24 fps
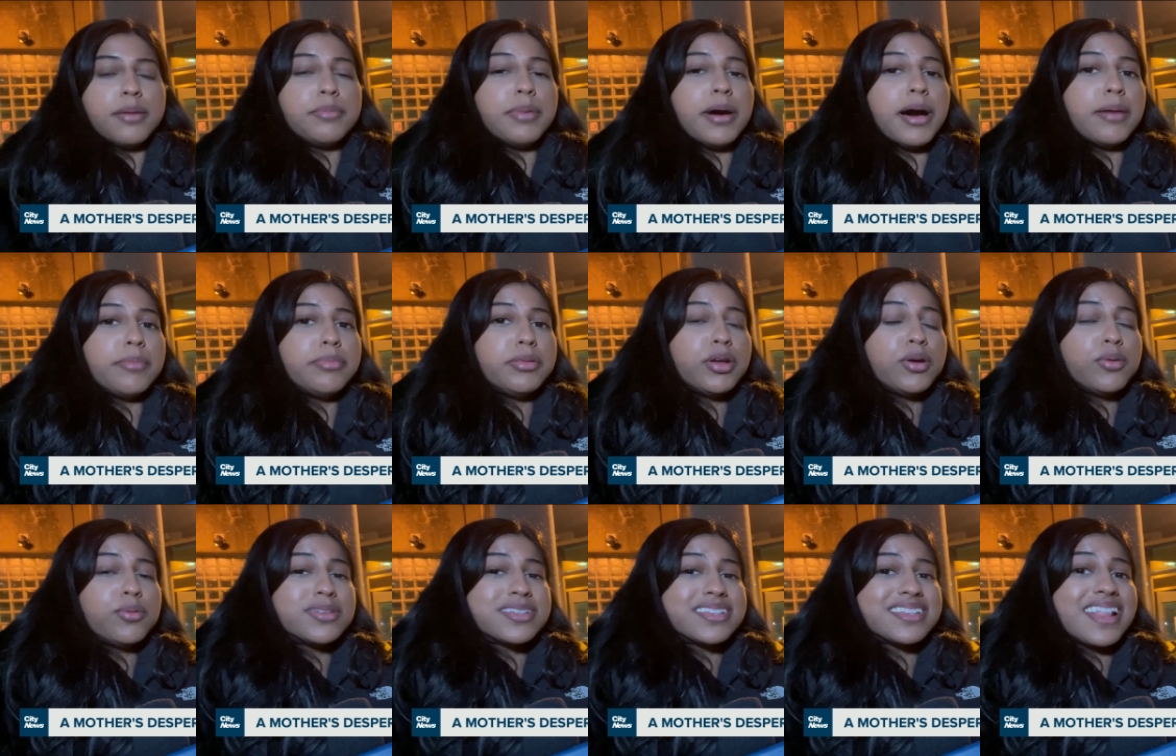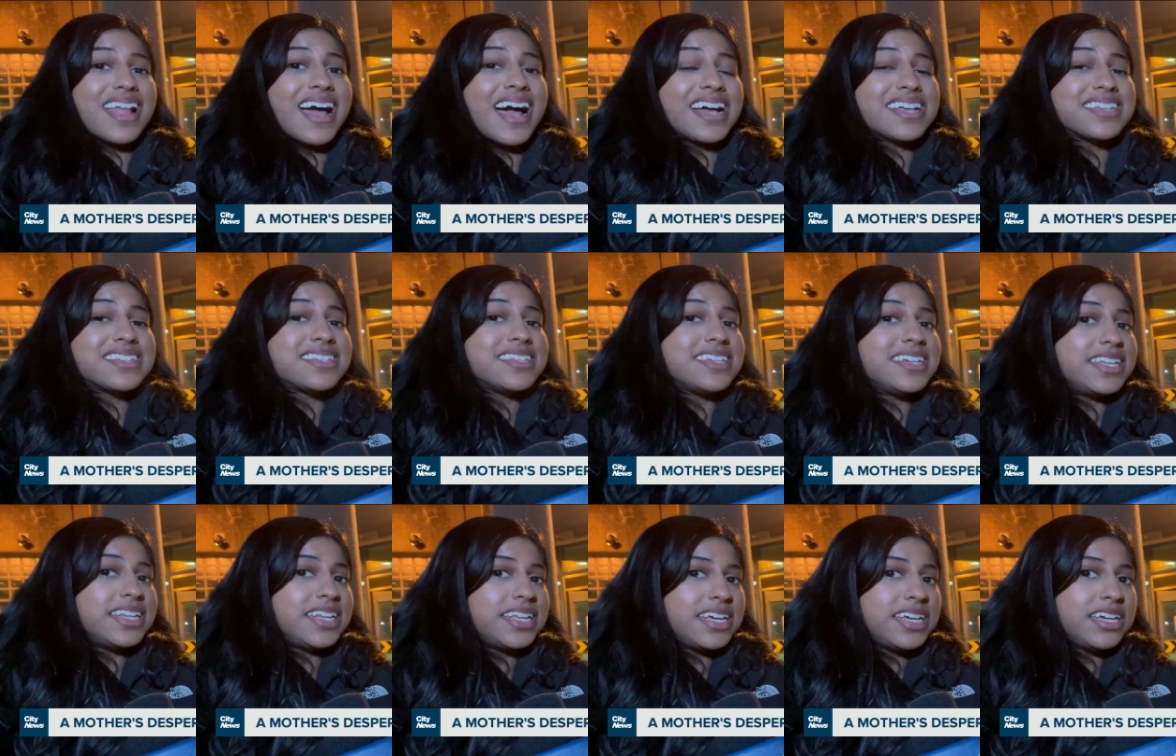Pablo was last
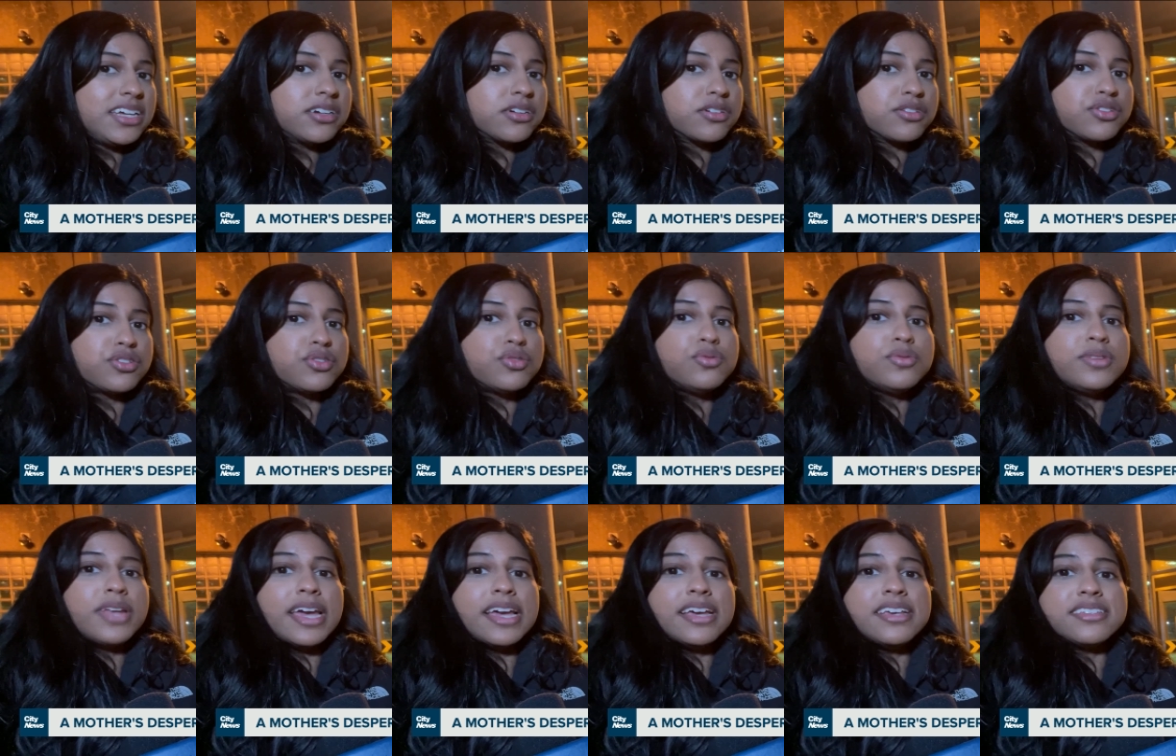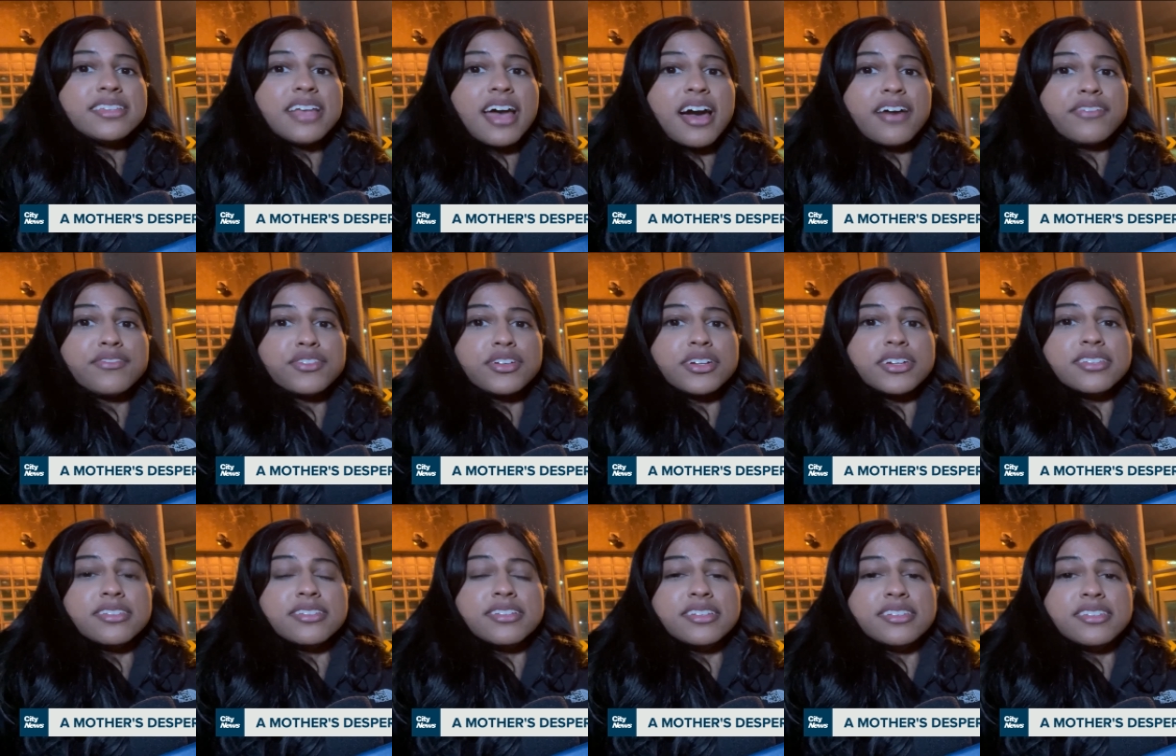seen here two days after
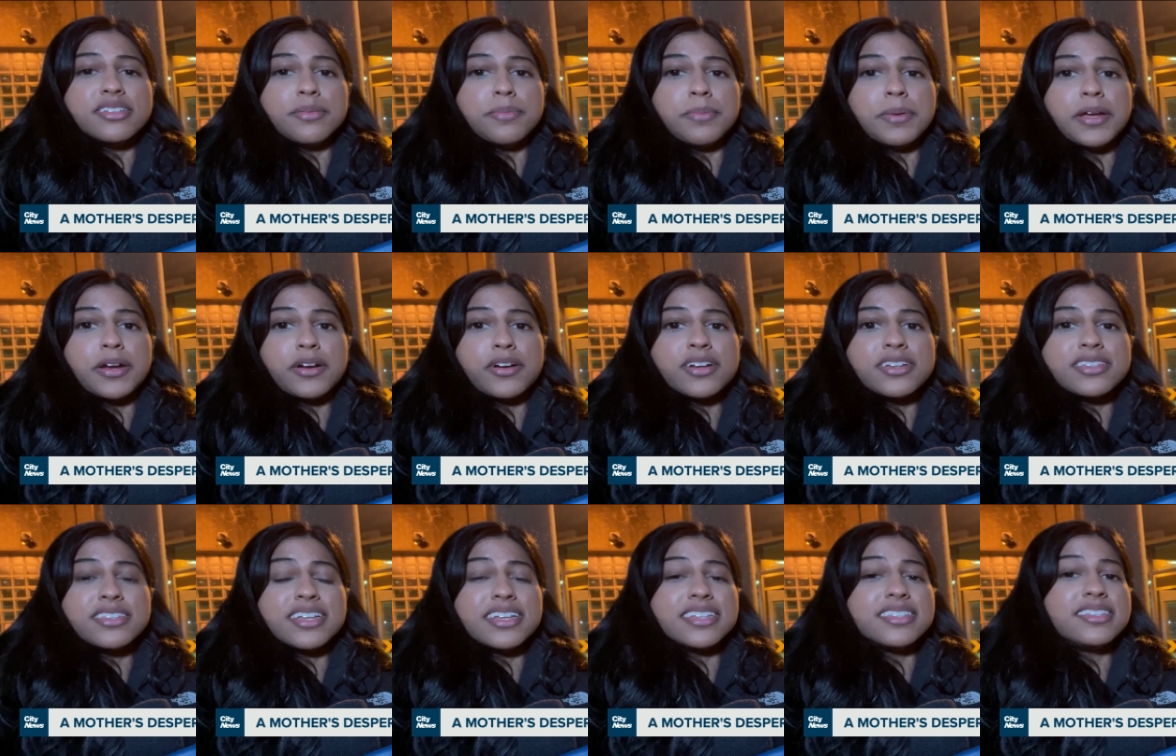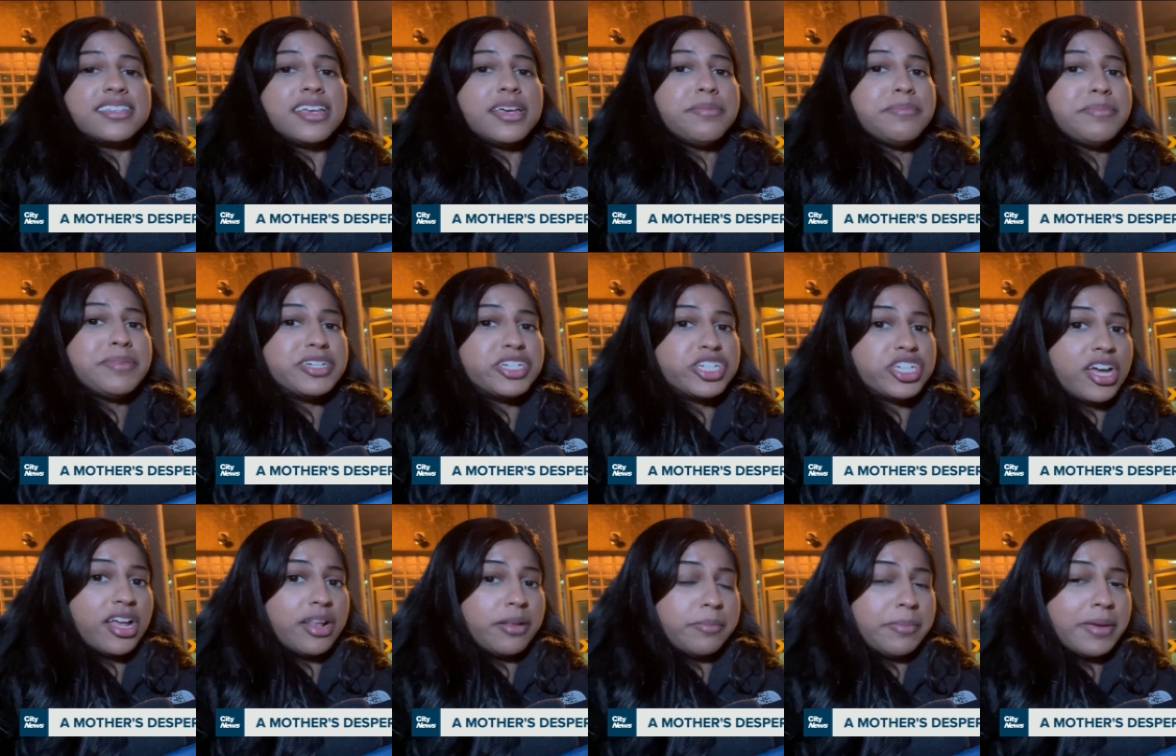his disappearance at St.
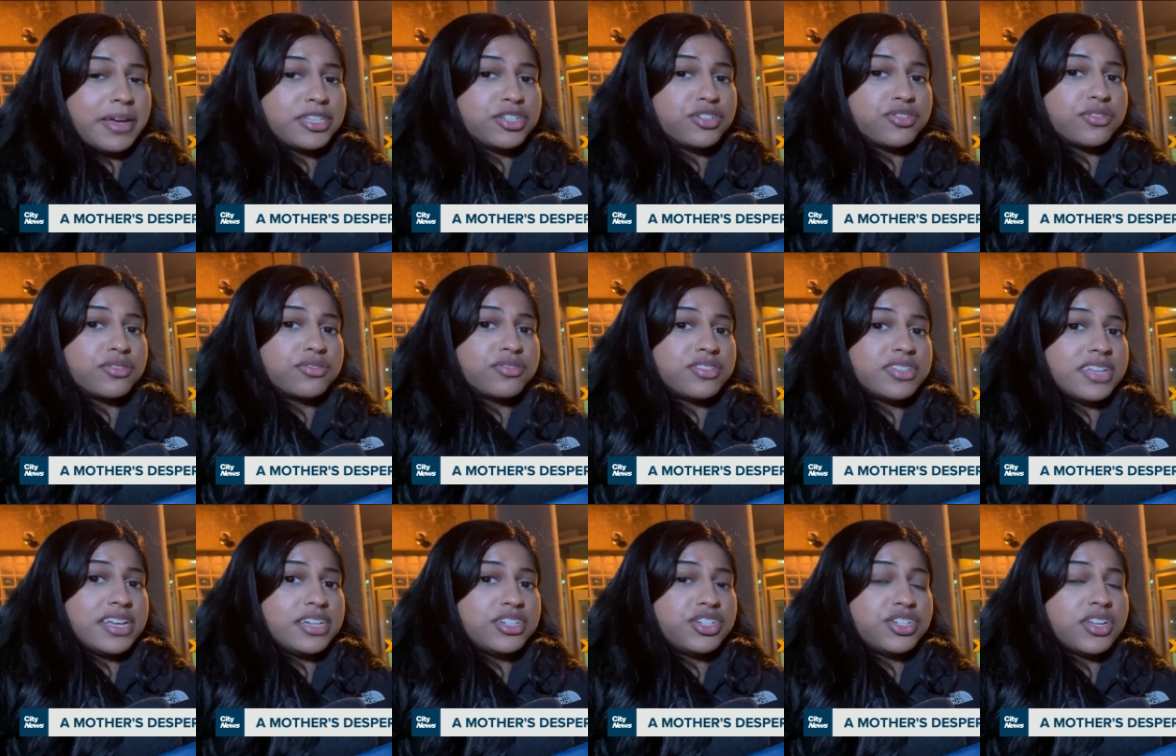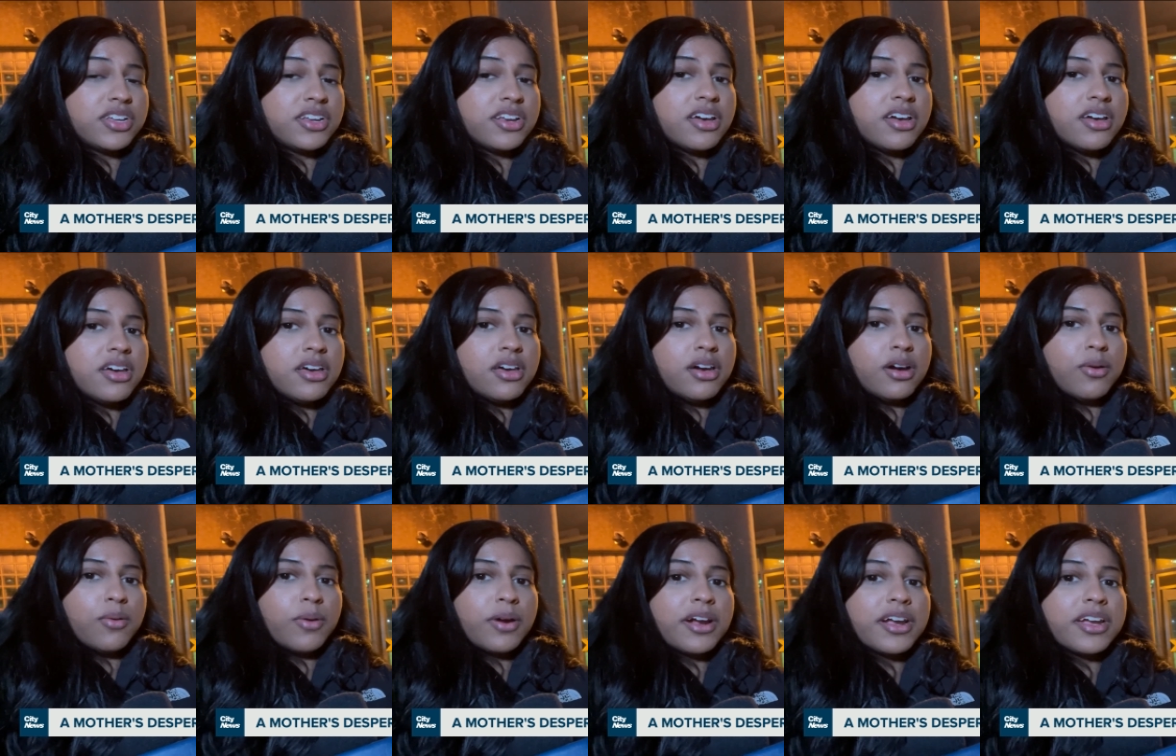Michel metro station
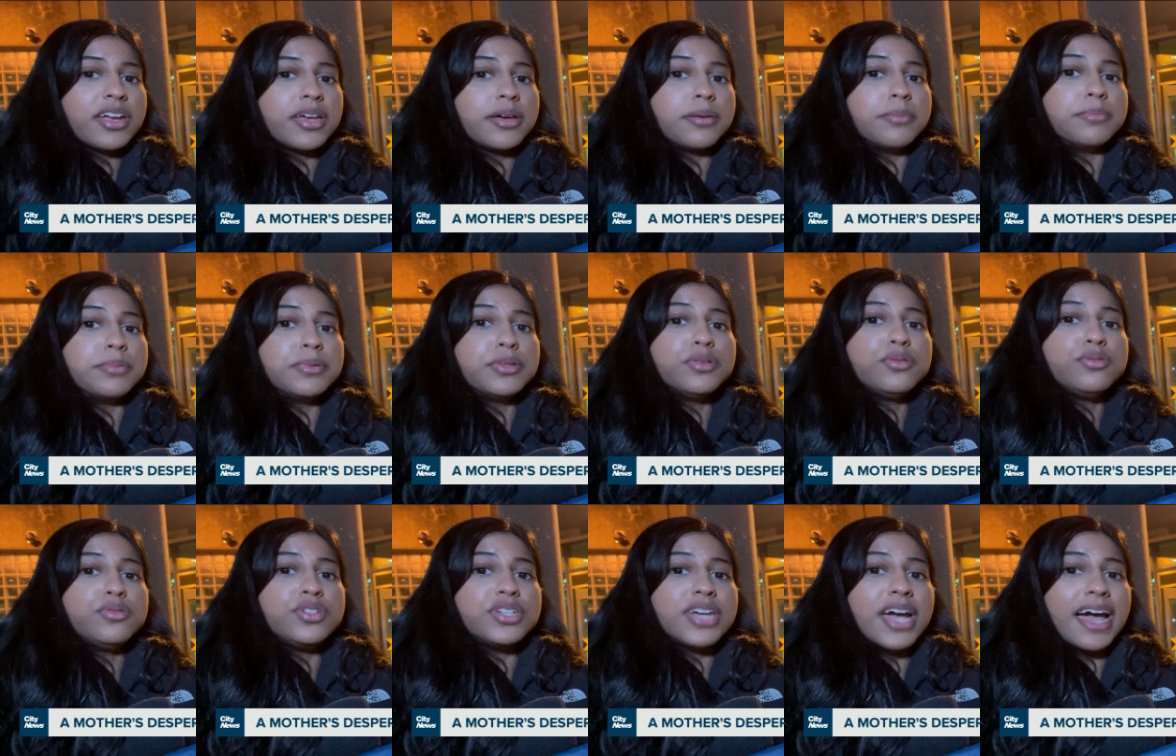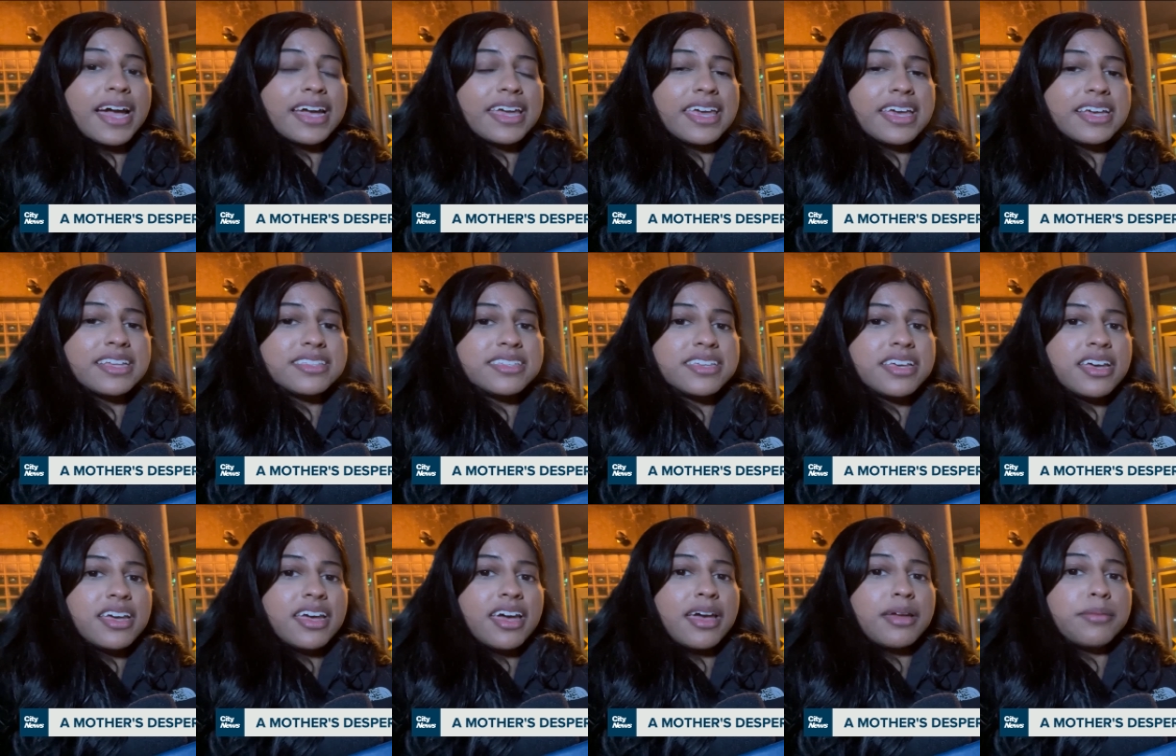wearing a blue jacket
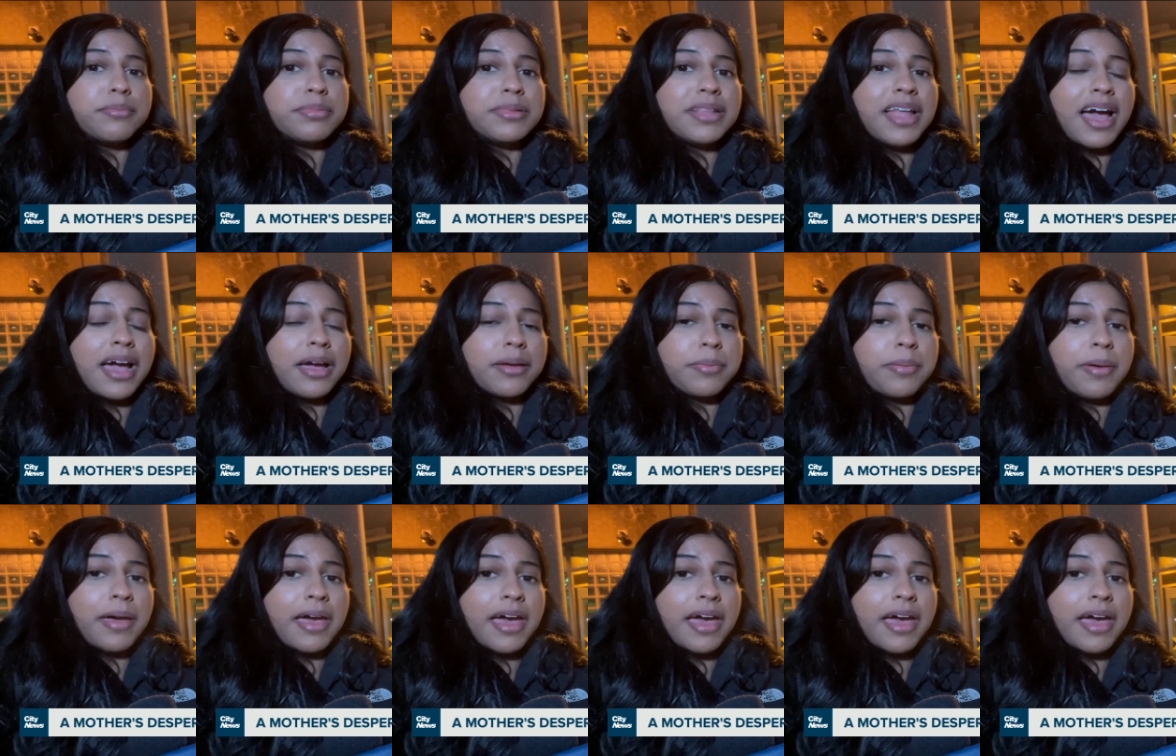and black